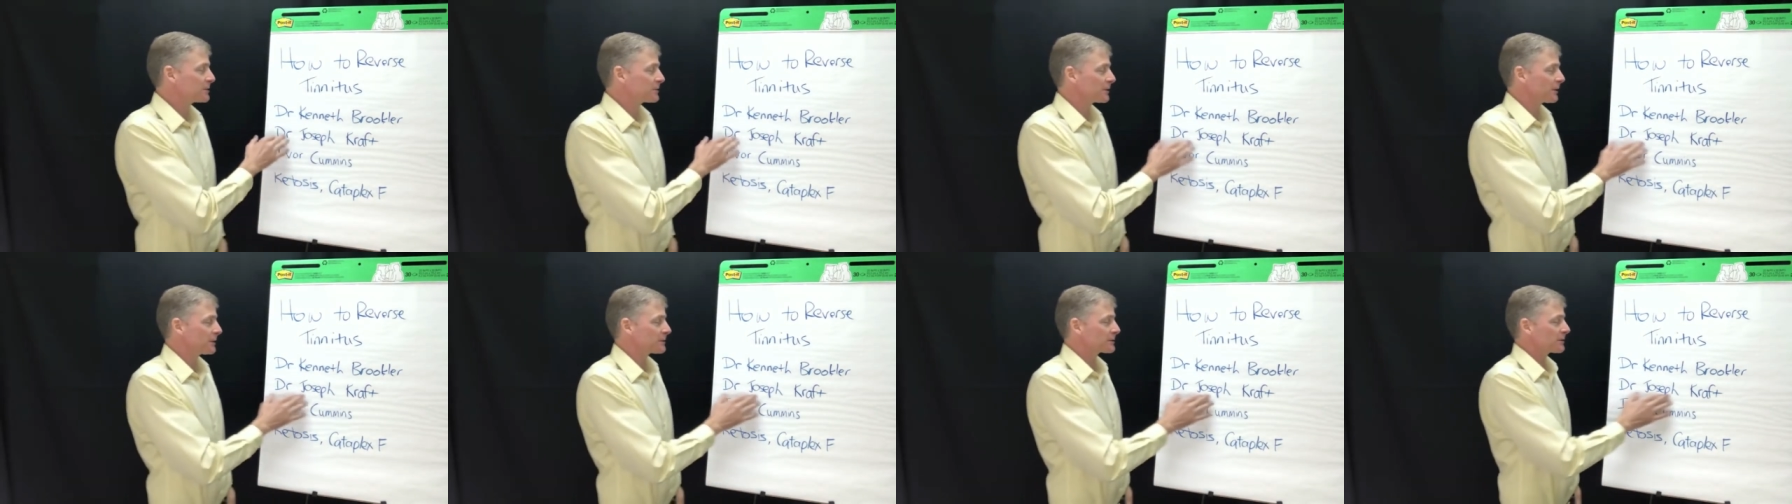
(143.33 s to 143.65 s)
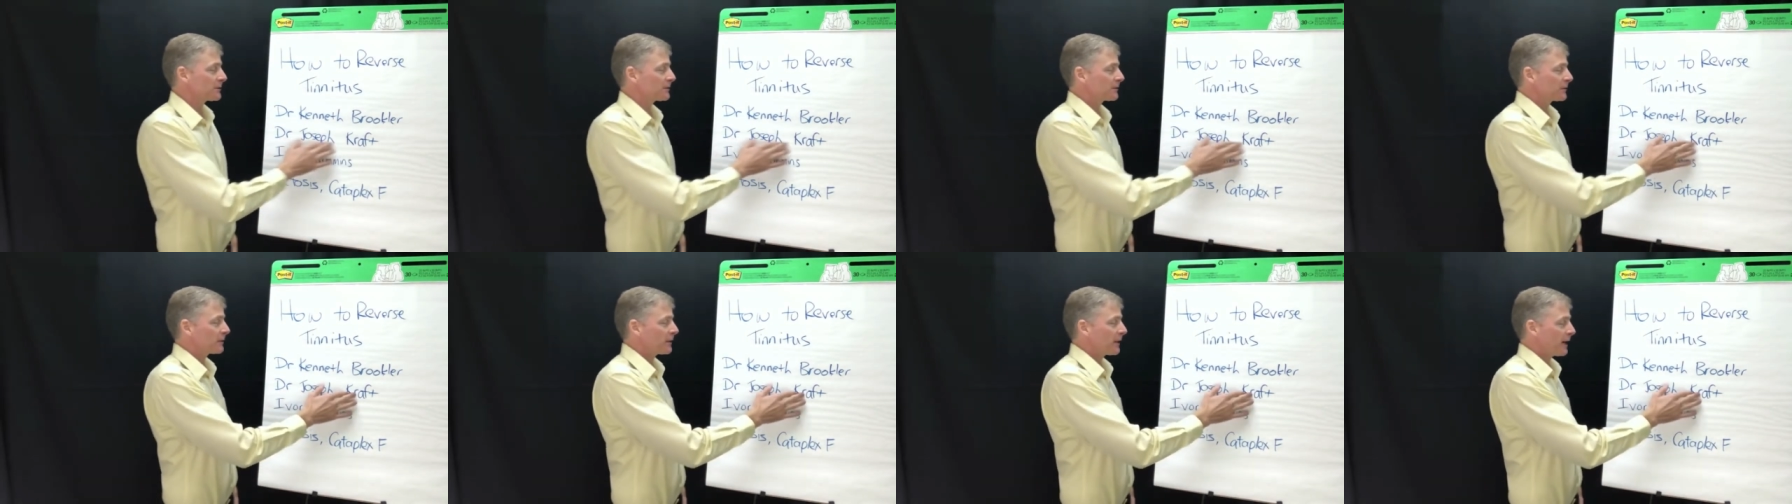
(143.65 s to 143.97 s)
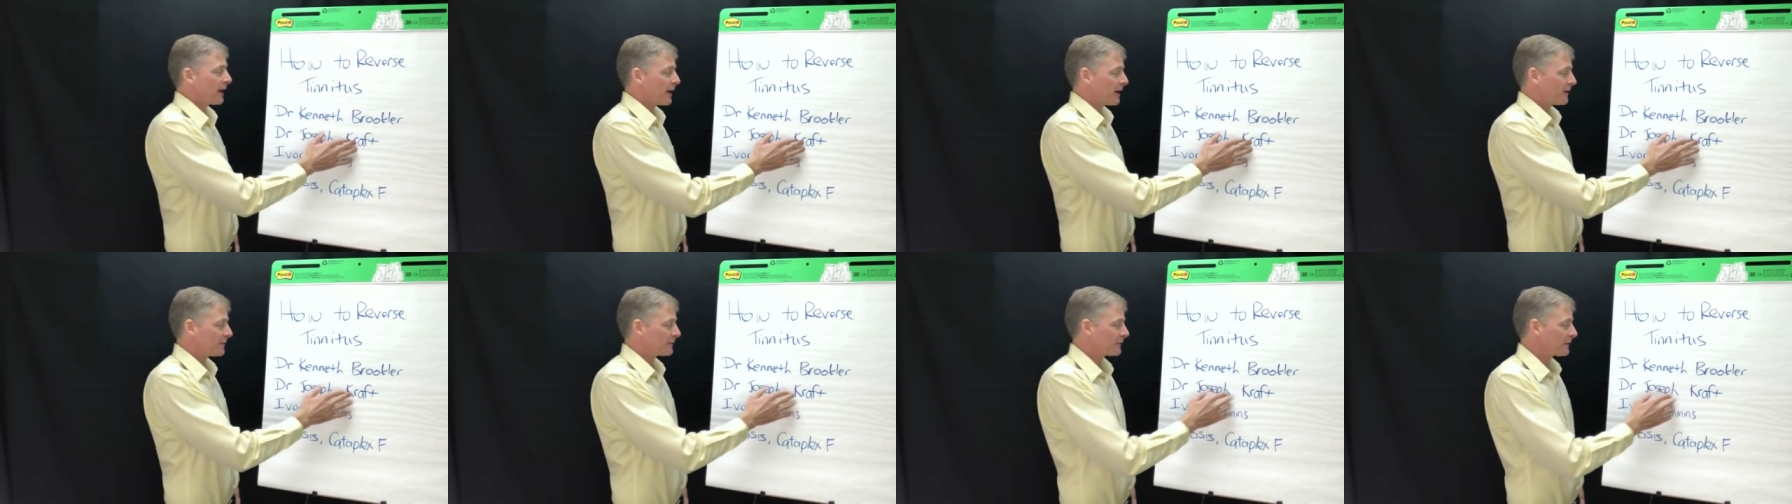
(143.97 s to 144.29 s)
Joseph
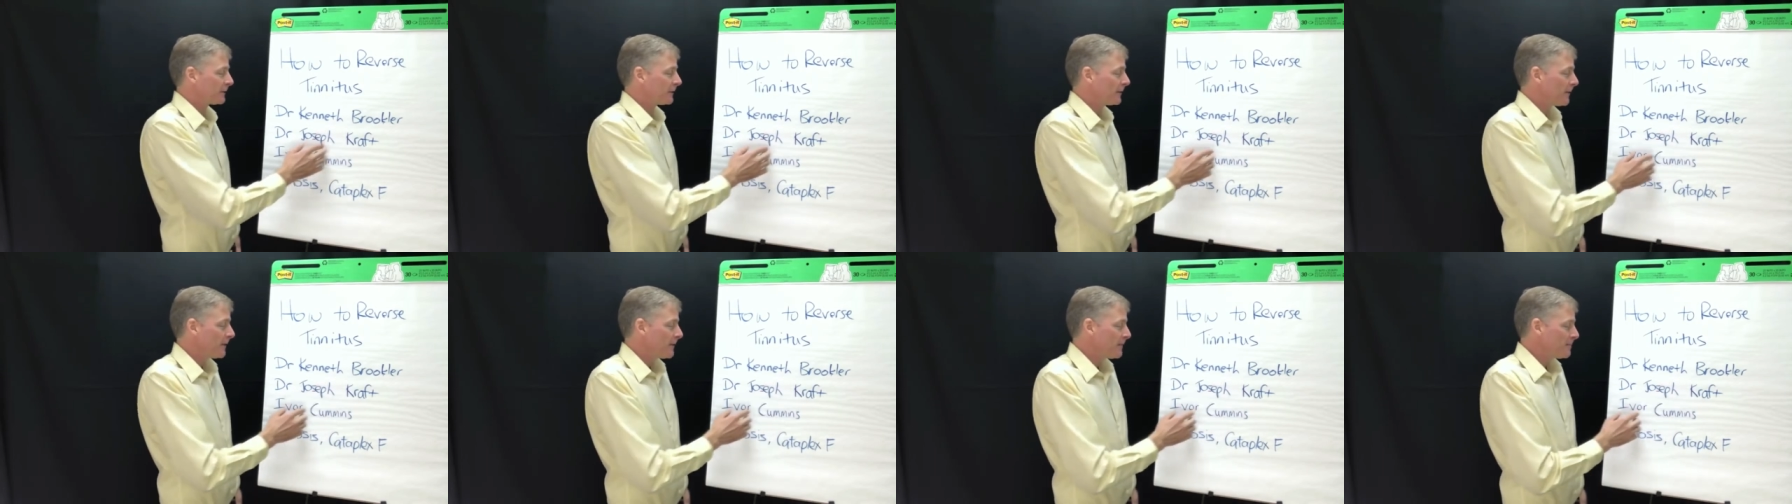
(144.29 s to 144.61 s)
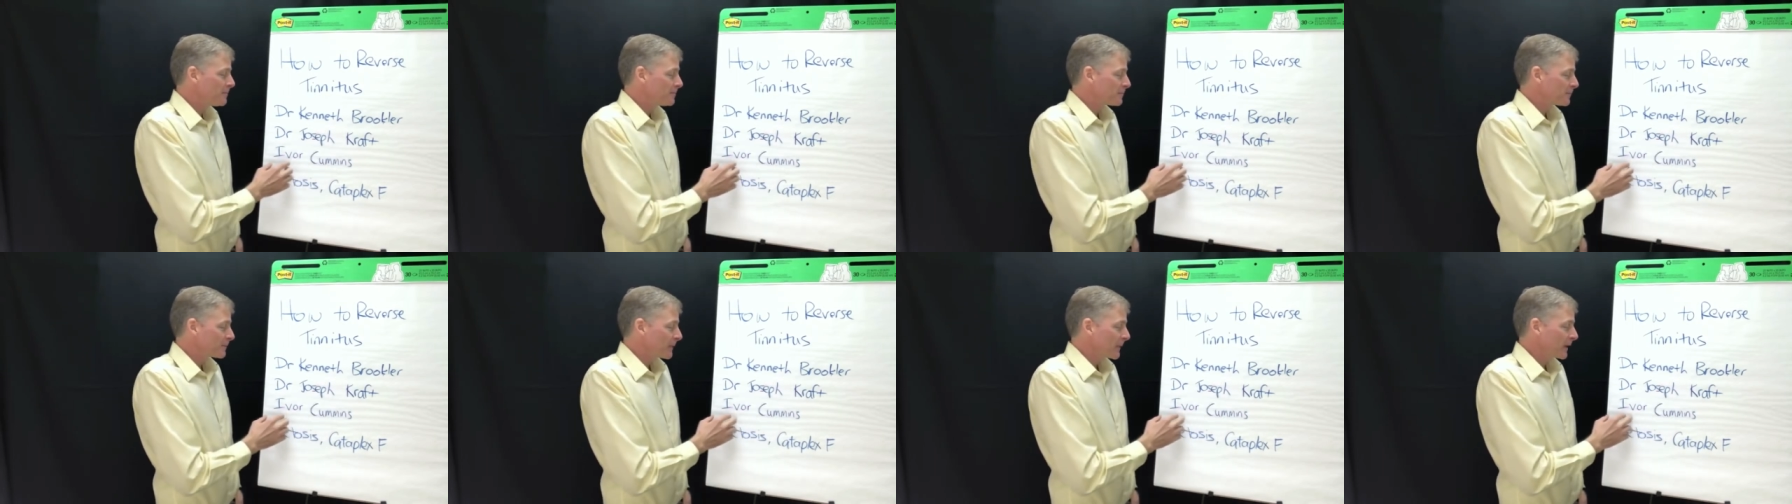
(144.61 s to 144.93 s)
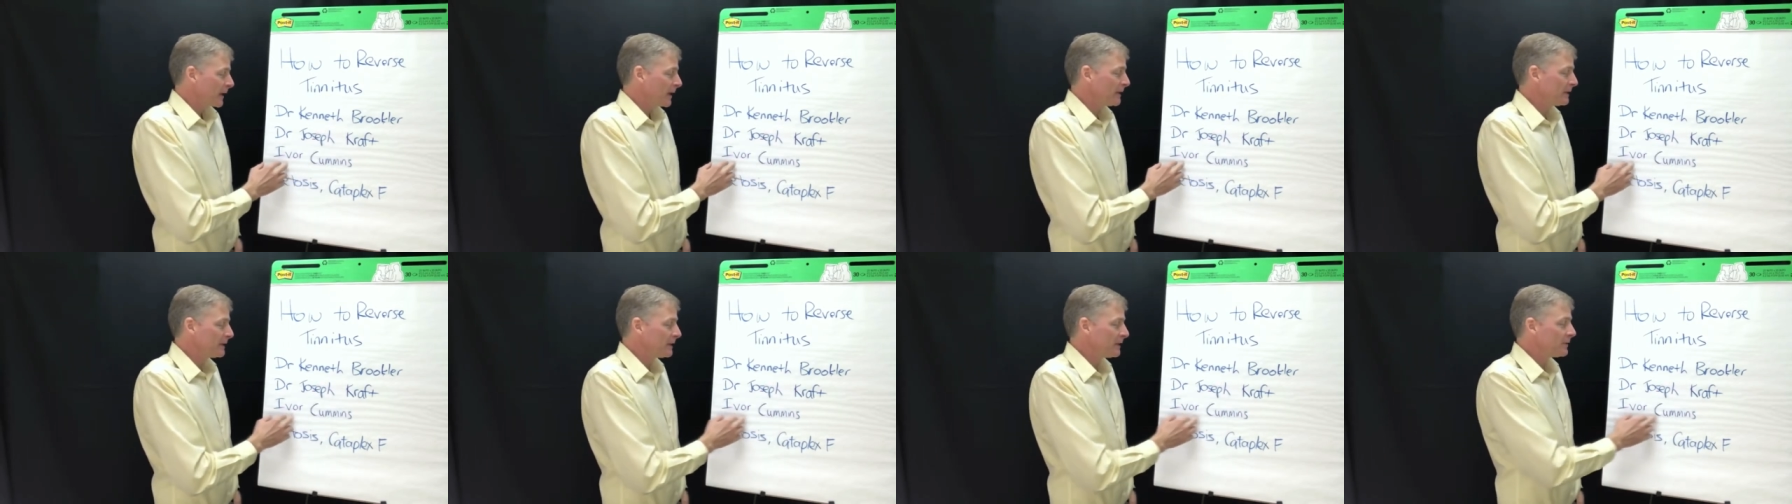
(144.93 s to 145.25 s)
Kraft
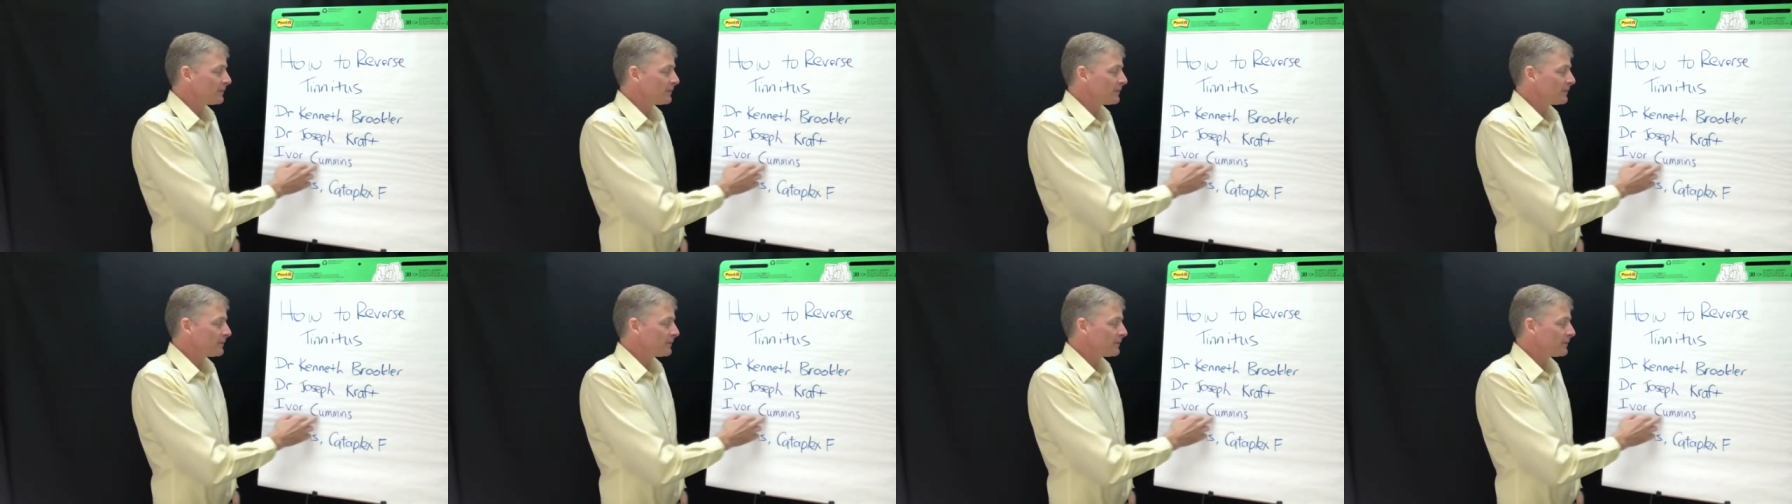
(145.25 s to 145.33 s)
and